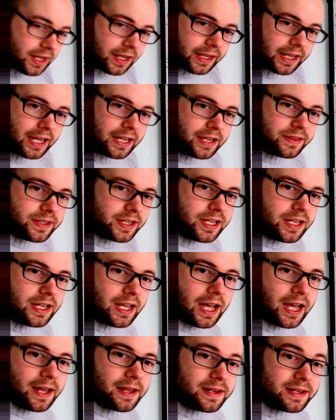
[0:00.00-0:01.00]
Okay, the
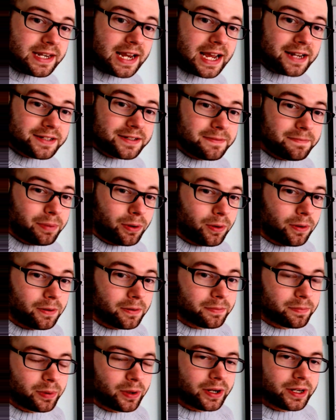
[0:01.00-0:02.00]
next
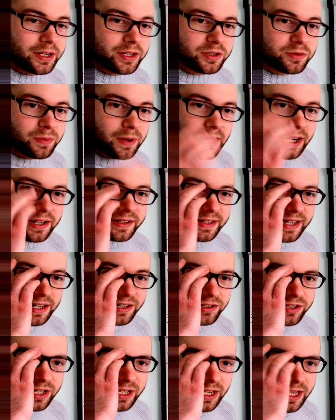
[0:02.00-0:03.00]
important point as well is
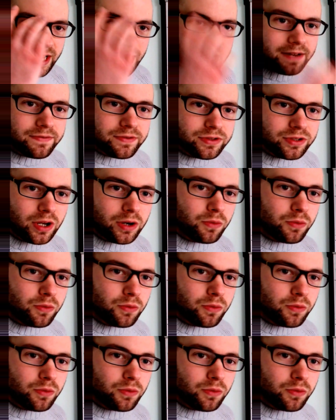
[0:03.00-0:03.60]
actually, even though